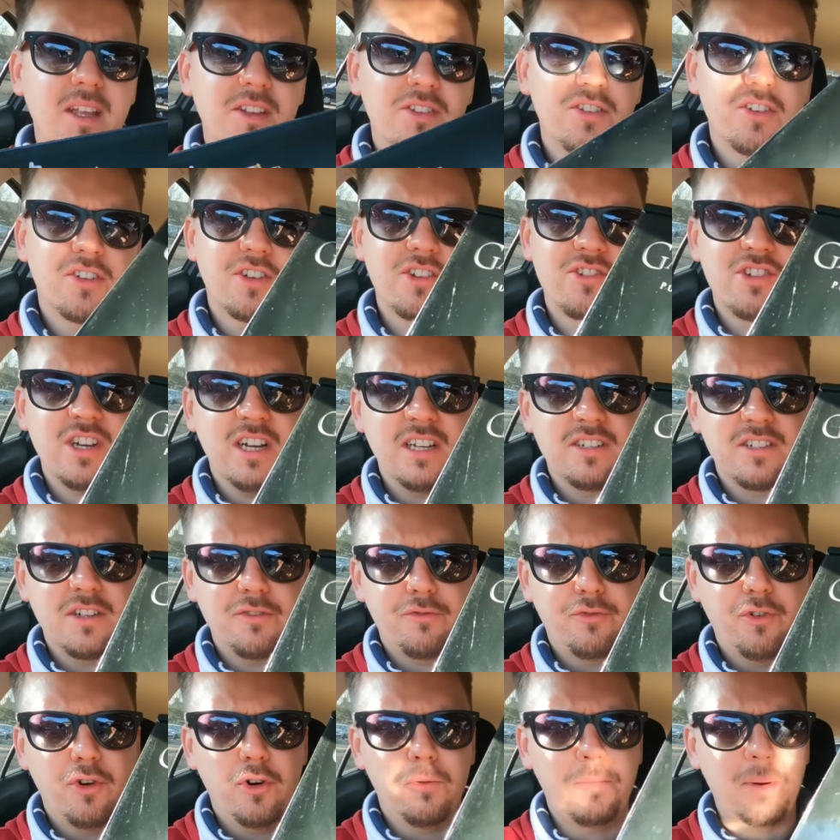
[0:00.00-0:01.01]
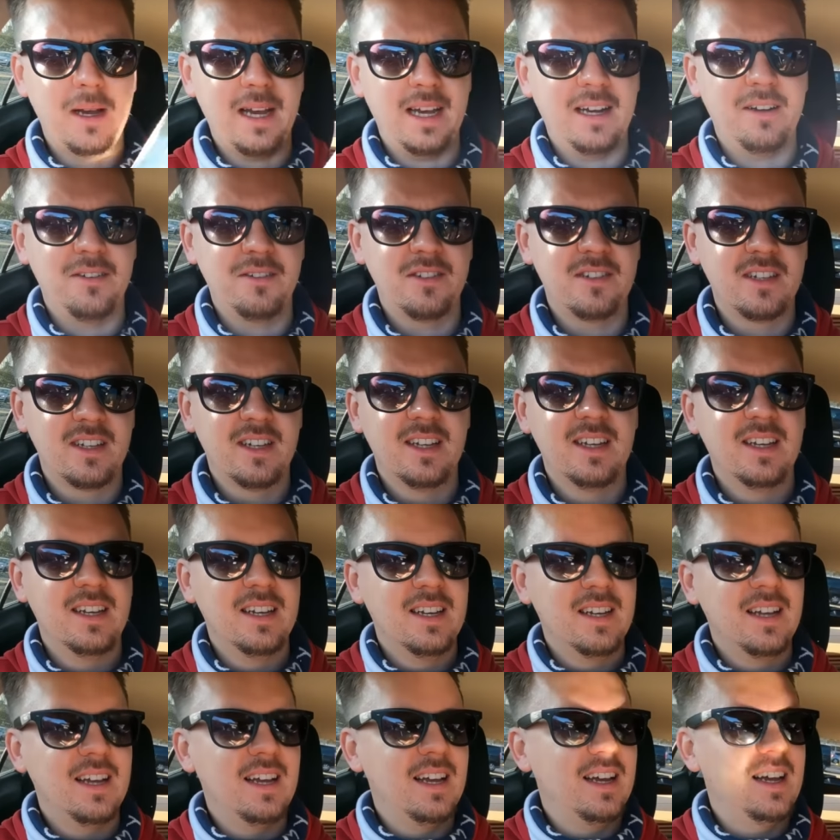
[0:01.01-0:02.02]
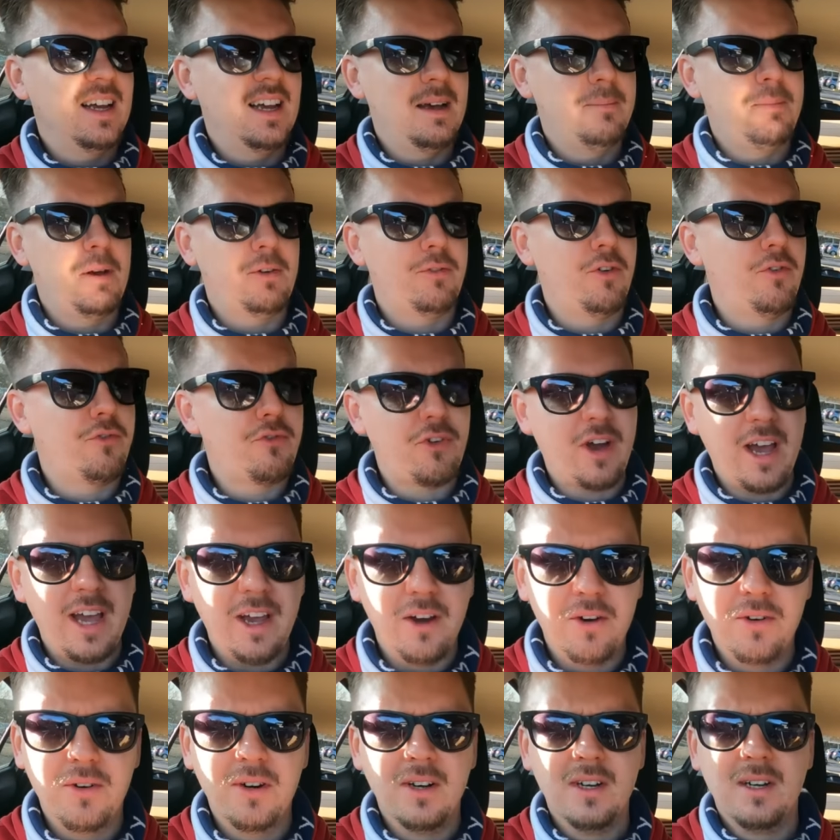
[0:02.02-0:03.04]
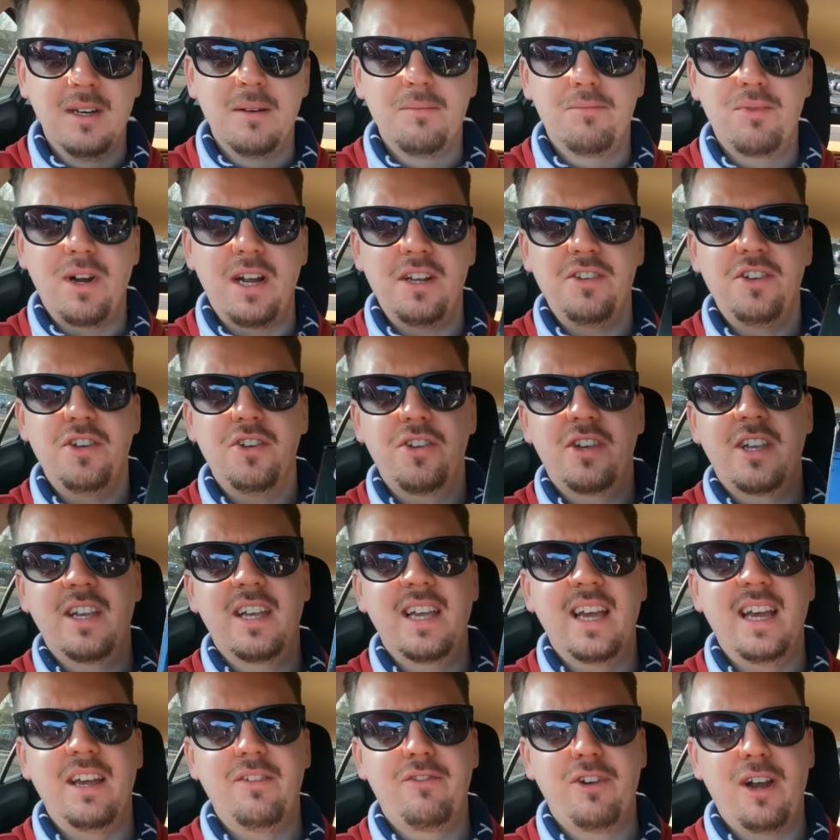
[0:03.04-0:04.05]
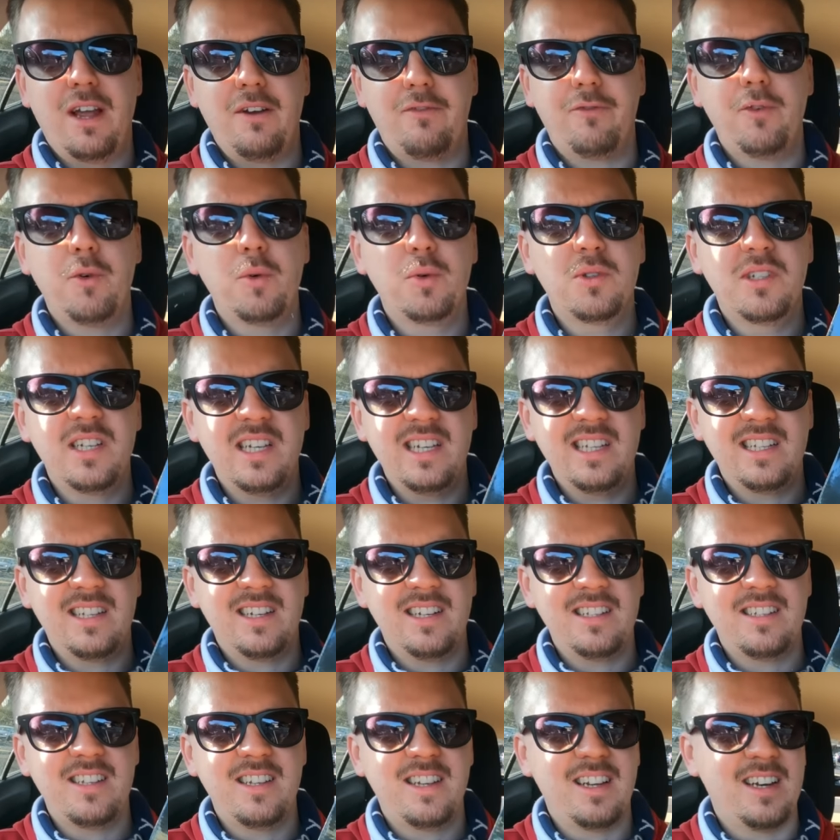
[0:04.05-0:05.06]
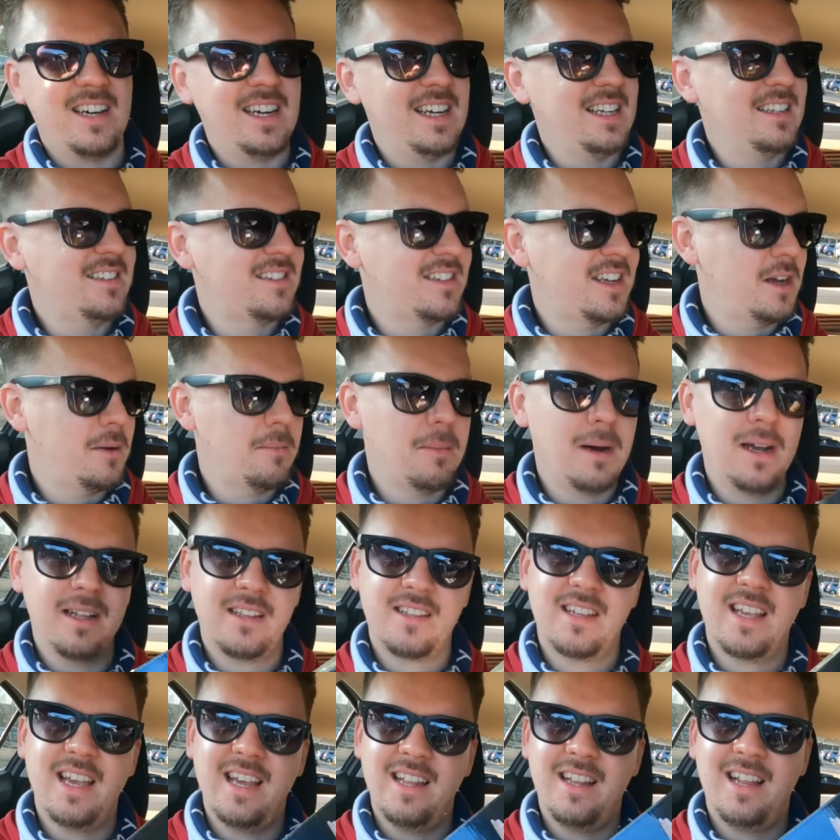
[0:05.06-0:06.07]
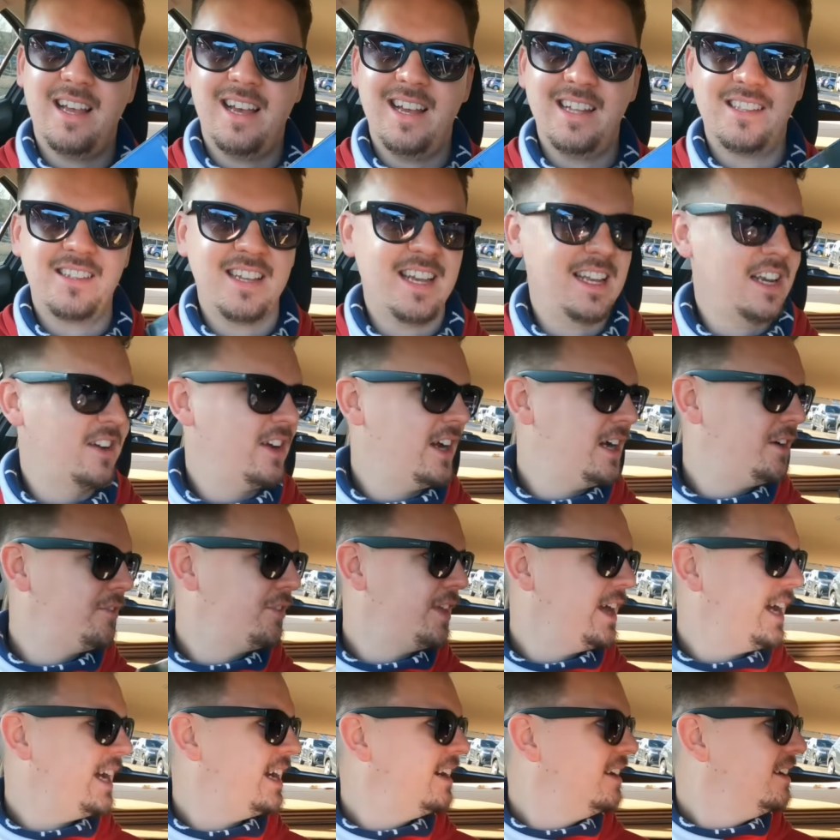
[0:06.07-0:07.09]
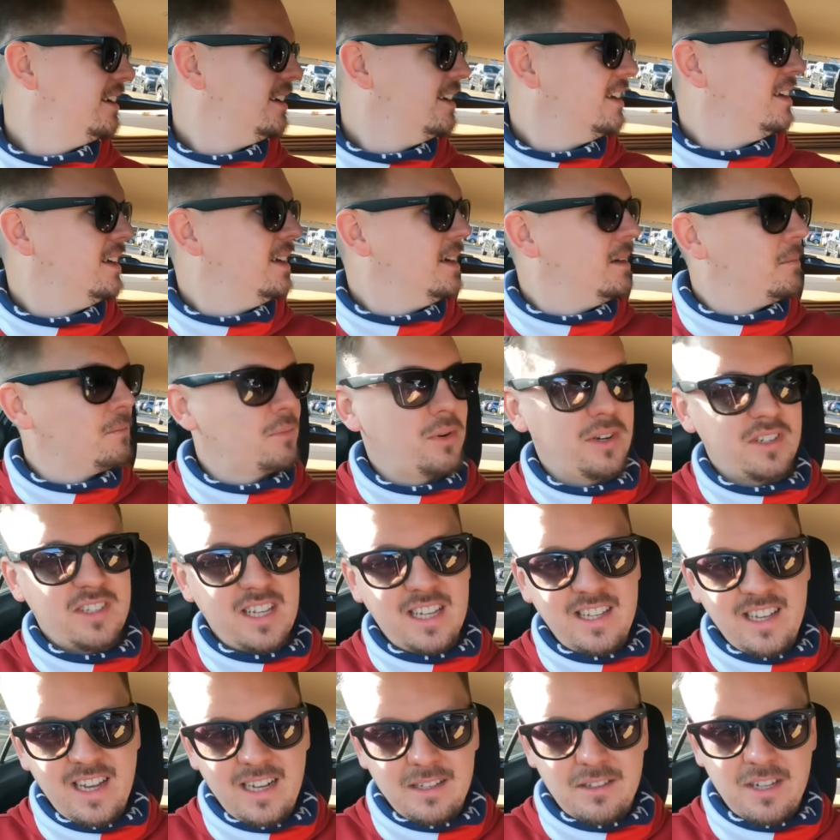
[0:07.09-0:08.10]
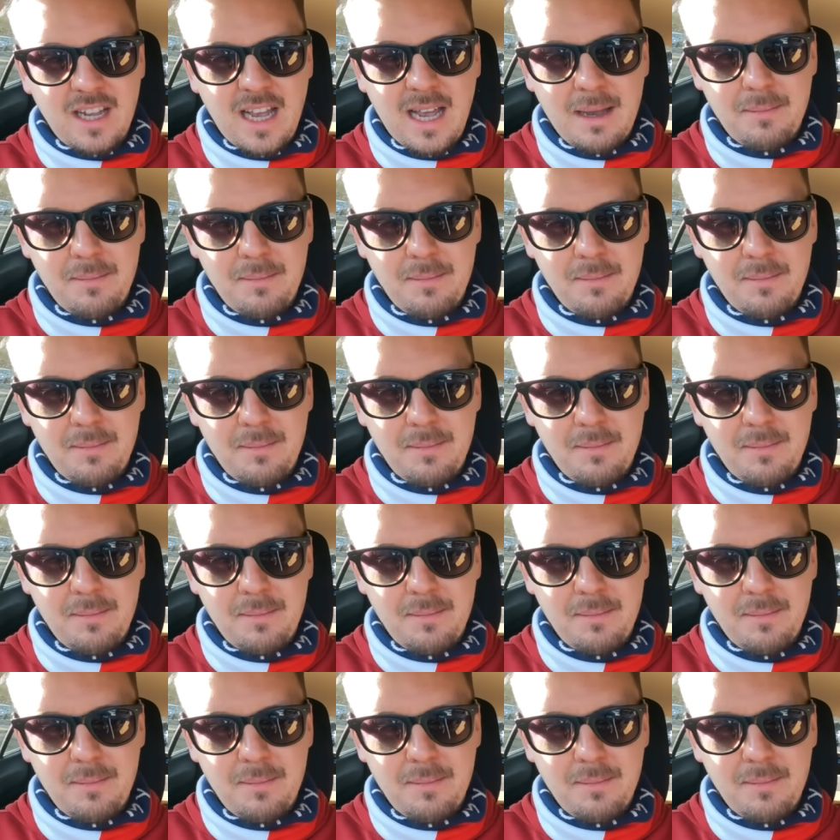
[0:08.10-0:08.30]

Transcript: took a chance at four pounds. A bit of a fail. Brand new, you can get it for like fourteen ninety-nine, so I might get like a tenner out of that. Probably send that to